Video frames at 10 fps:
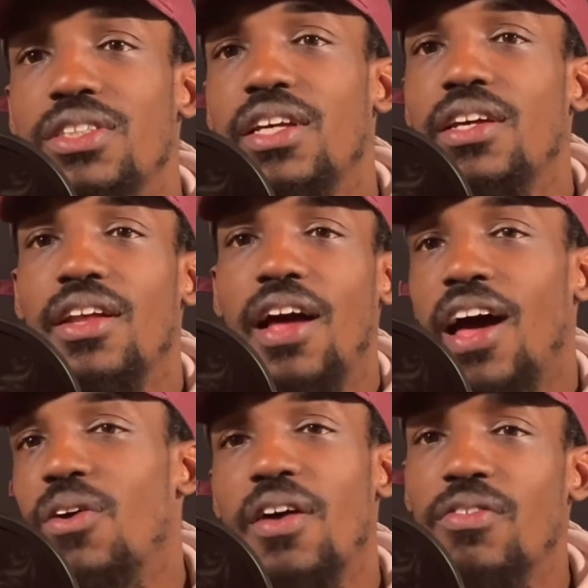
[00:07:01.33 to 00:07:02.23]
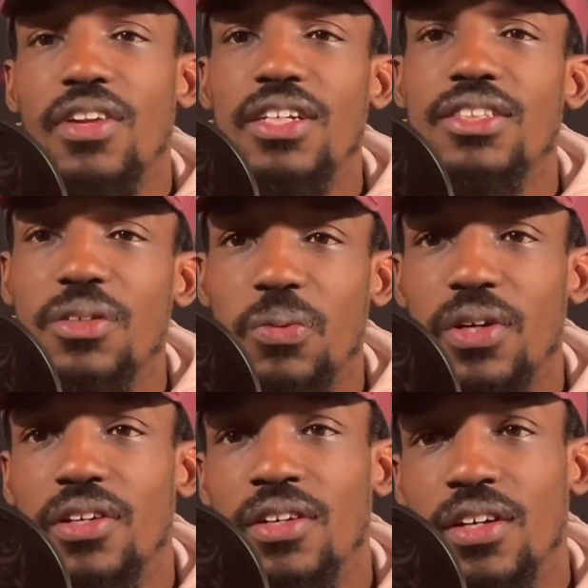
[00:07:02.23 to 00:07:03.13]
that I don't have a relationship
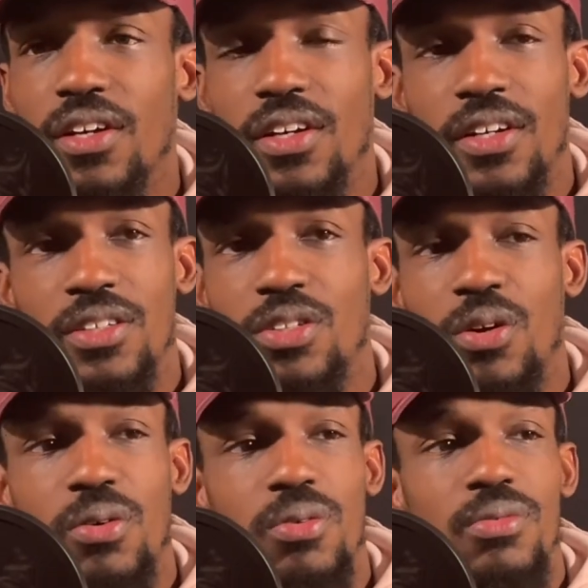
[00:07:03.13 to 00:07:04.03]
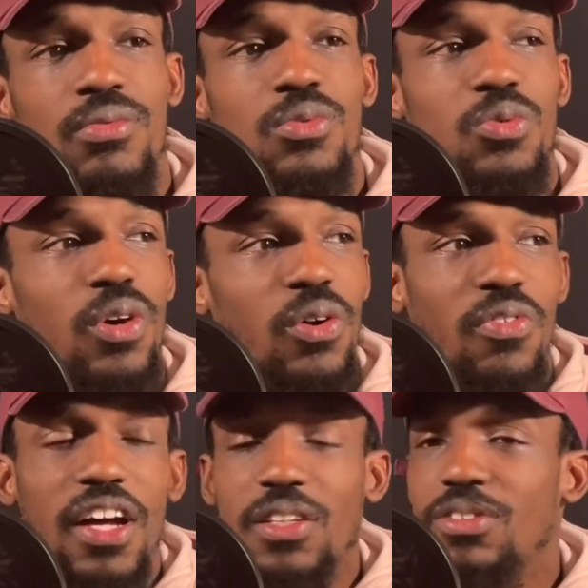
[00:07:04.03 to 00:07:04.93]
with. So, if
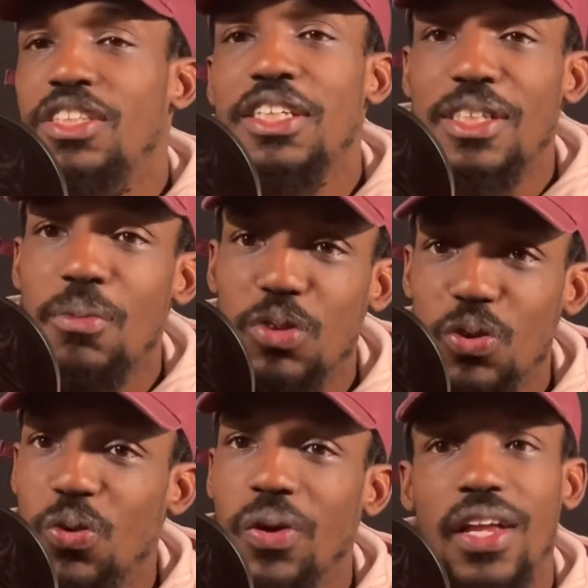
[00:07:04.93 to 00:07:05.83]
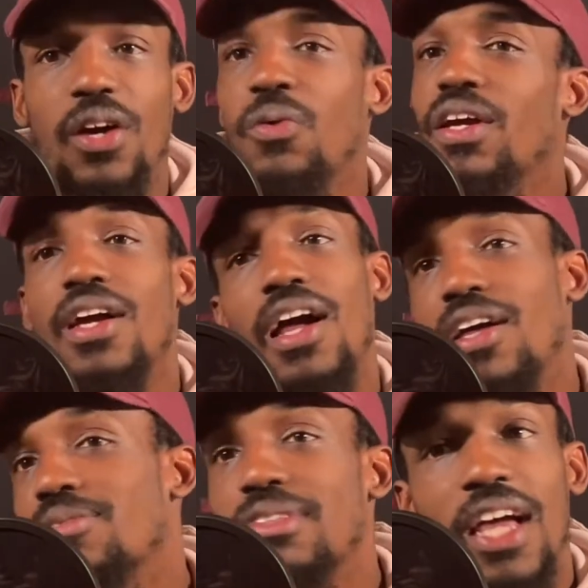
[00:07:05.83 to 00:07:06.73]
I say something to you, Queen, like Queen,
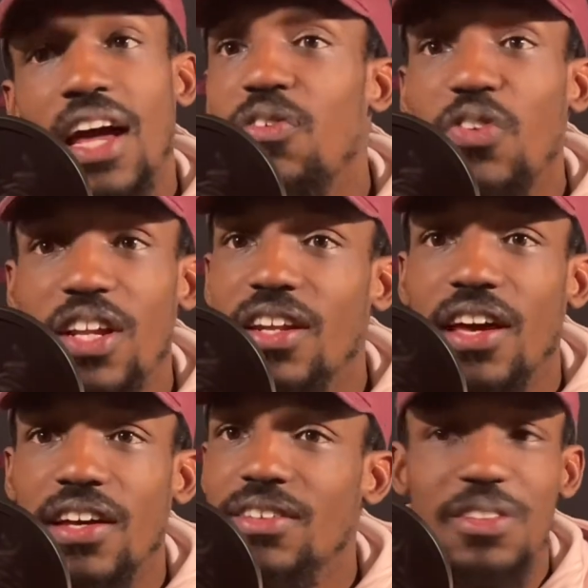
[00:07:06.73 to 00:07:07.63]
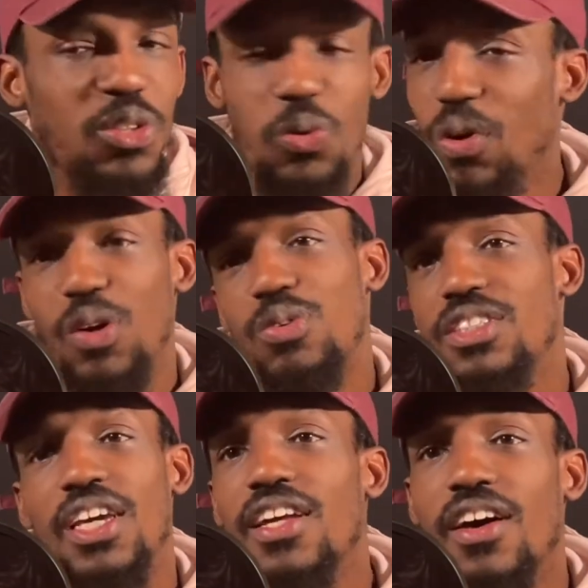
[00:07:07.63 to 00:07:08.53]
I ain't feeling that. You ain't gonna
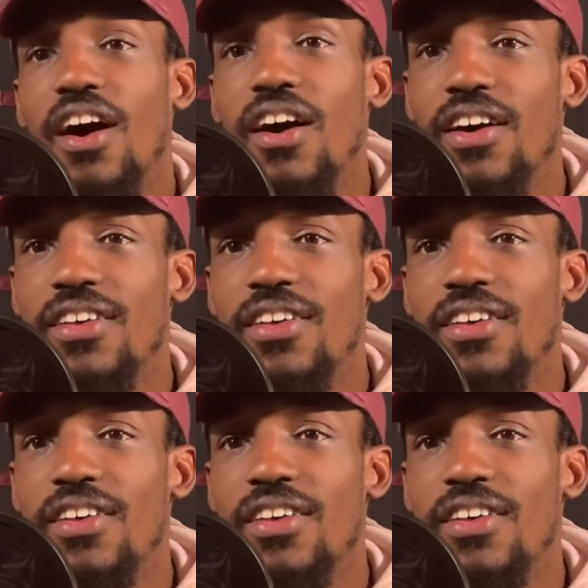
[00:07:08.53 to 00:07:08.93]
take it to heart.